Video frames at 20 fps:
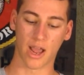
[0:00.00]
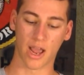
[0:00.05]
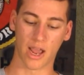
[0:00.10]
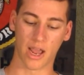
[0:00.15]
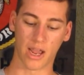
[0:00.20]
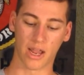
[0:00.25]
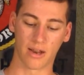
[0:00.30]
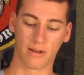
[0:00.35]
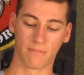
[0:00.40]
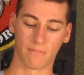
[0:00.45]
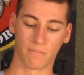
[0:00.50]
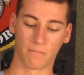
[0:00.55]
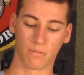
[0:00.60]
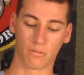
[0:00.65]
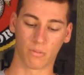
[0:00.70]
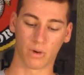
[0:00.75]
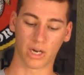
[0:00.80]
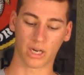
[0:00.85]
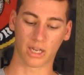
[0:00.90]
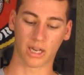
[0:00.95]
And
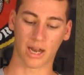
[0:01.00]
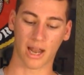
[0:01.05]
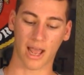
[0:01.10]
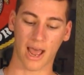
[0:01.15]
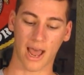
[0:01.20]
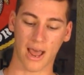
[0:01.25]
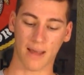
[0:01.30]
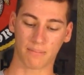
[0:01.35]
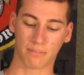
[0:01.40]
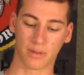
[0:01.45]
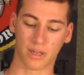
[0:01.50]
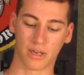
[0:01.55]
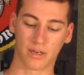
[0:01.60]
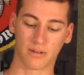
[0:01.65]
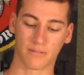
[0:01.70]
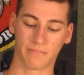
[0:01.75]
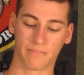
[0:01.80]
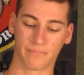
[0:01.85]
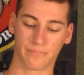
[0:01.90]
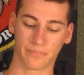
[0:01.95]
what can
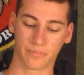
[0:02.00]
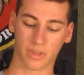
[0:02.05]
happen,